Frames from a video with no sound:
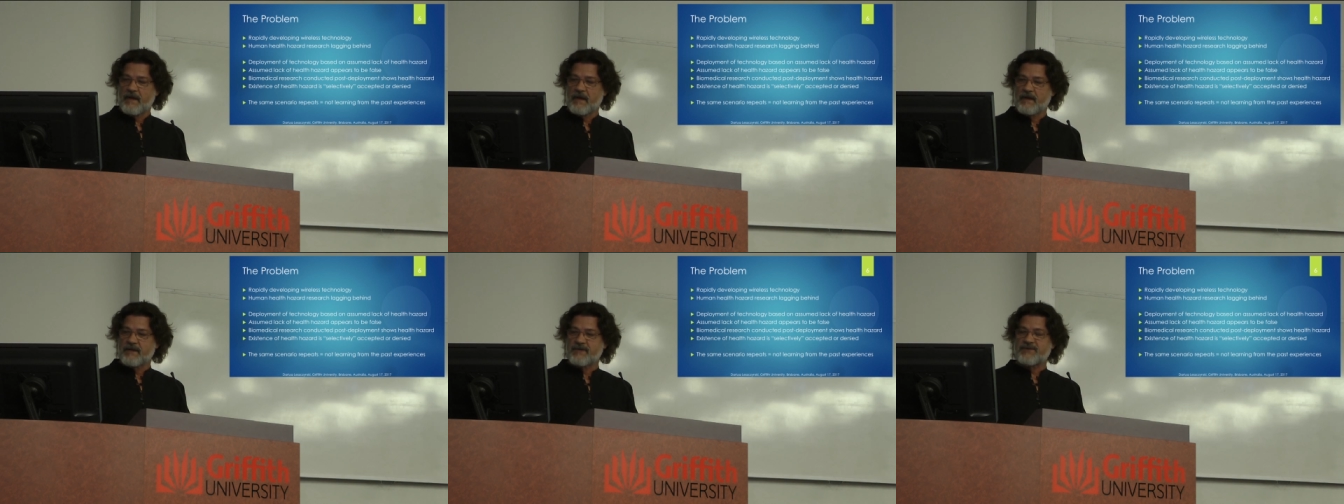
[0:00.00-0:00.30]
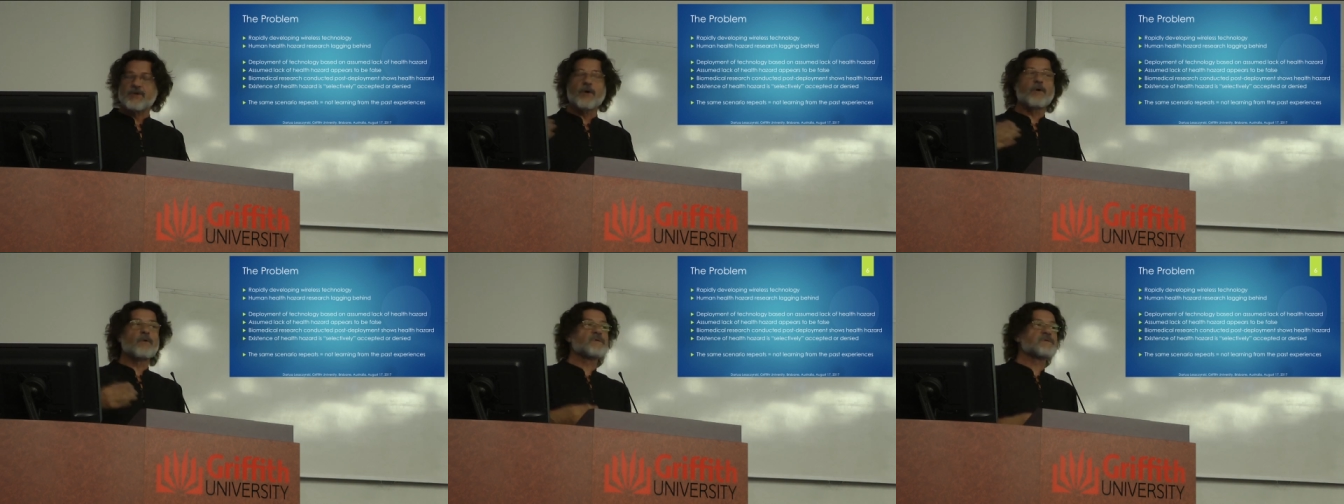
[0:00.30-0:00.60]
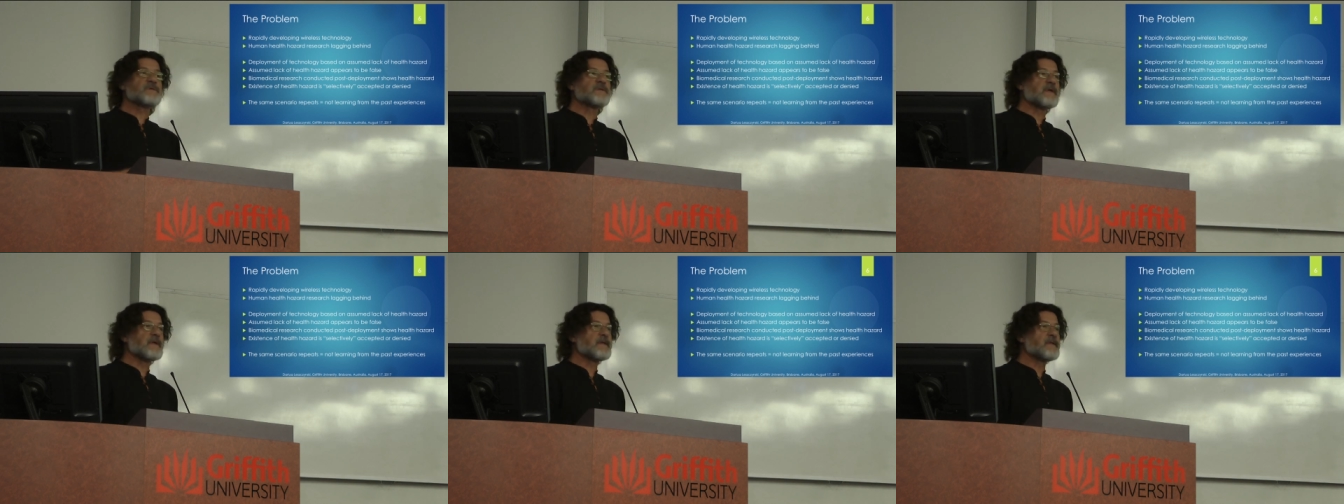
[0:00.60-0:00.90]
shows
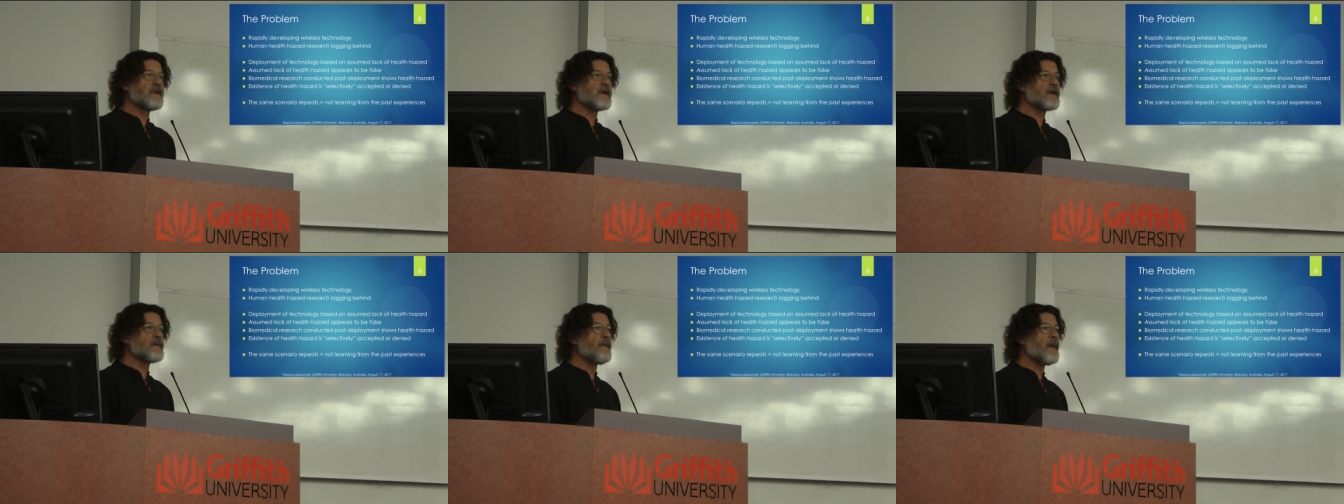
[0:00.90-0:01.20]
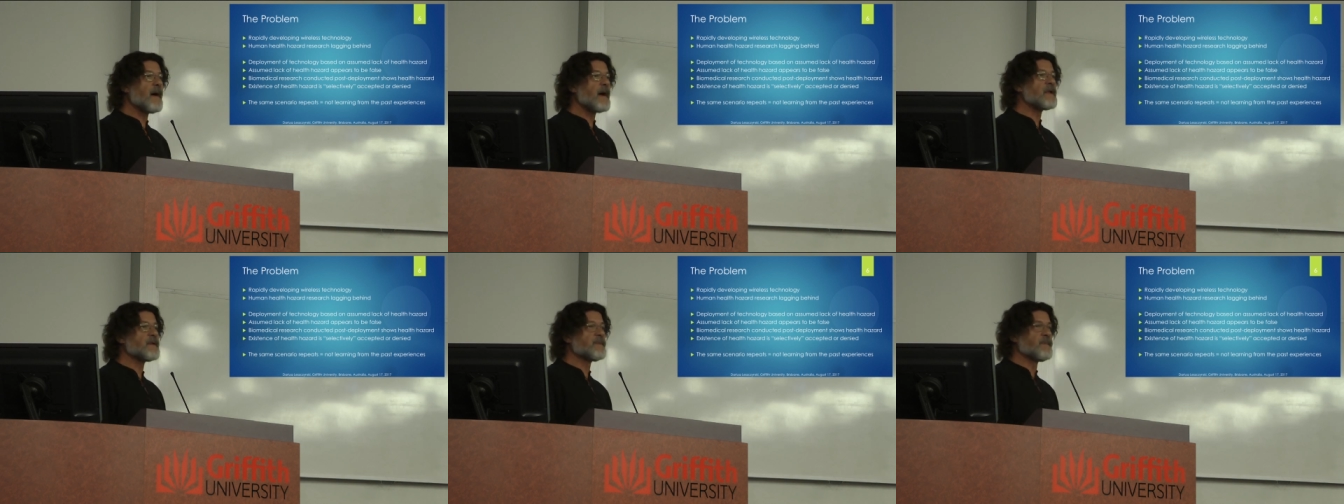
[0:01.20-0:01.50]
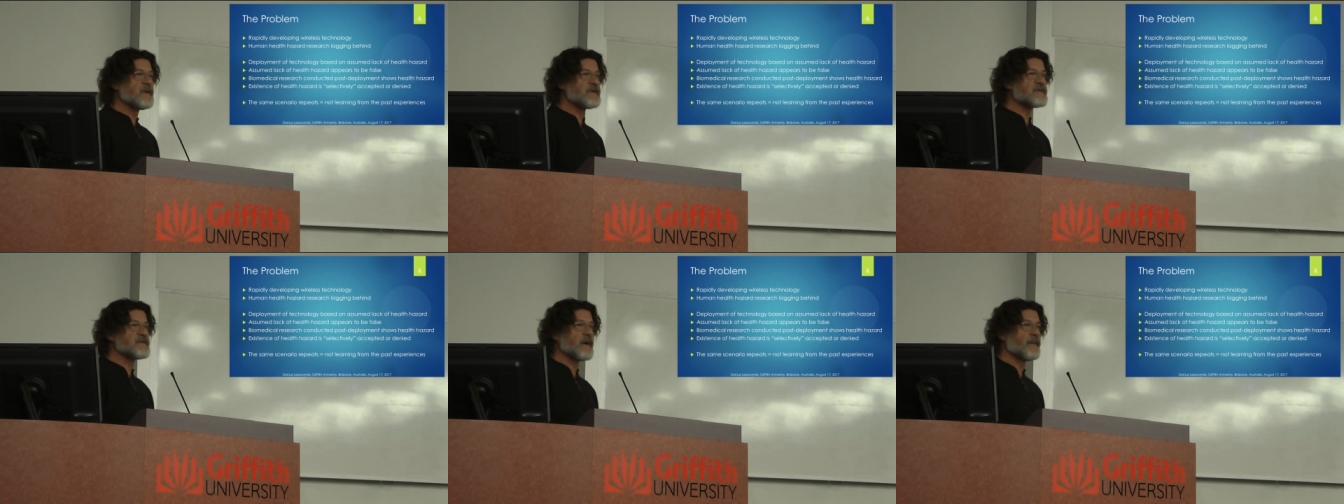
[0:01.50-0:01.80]
that there might be
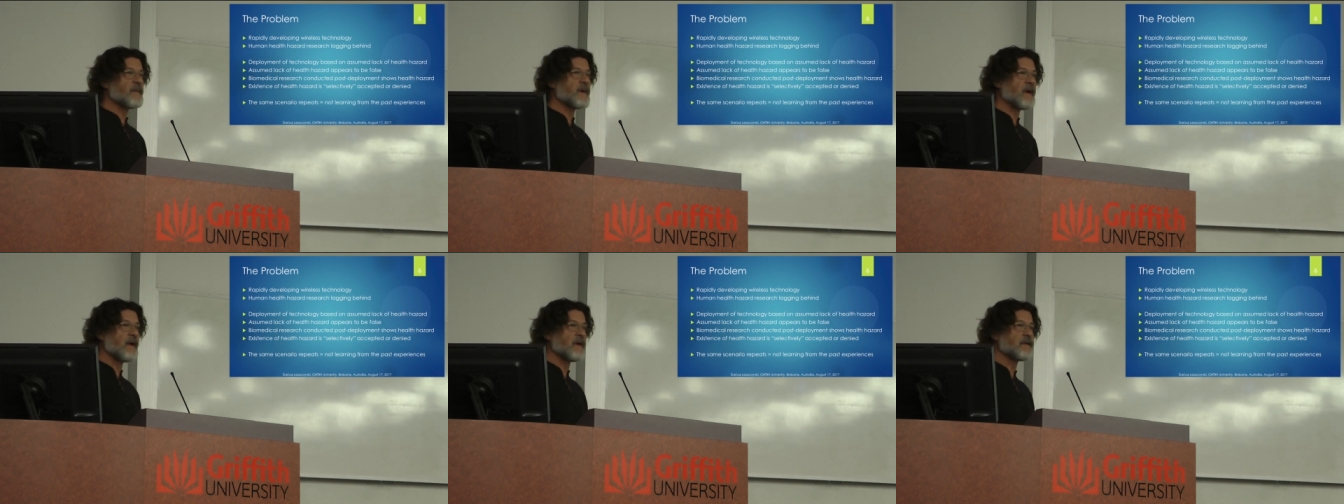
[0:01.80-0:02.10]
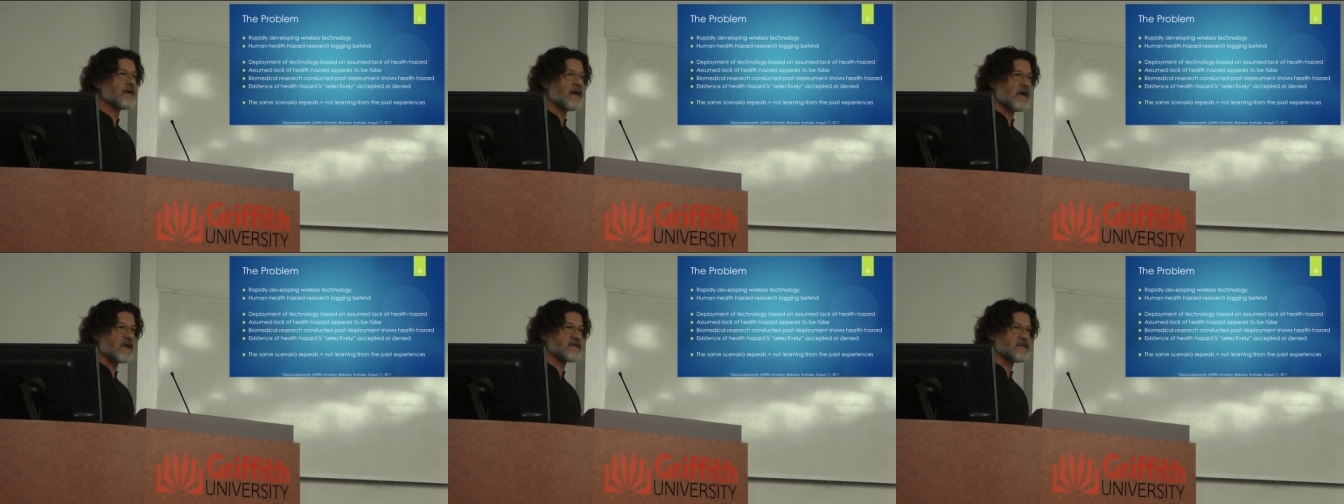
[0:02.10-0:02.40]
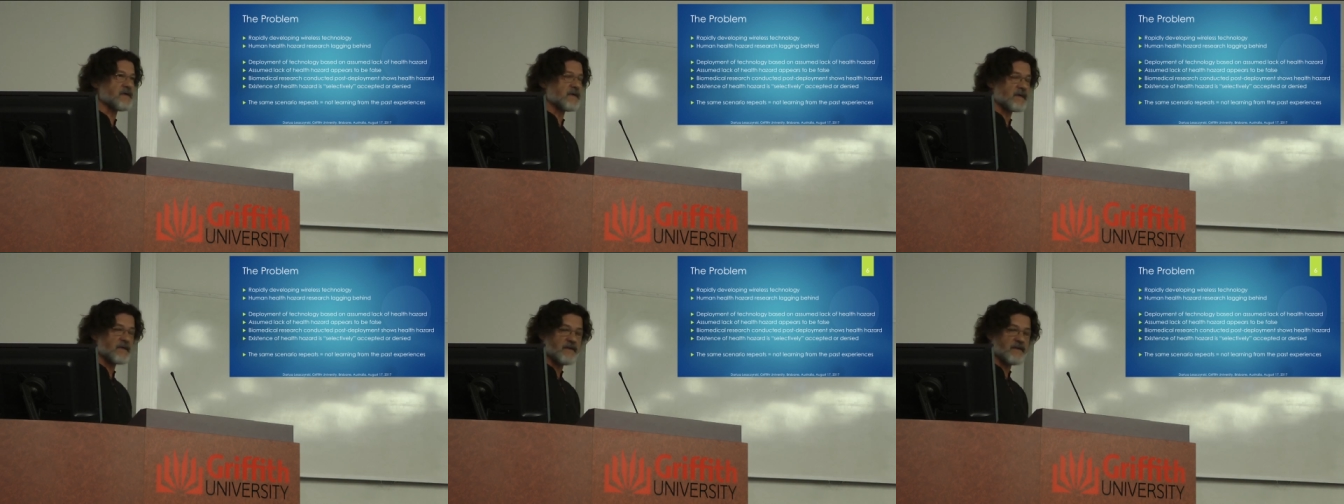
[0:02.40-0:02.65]
some health hazard.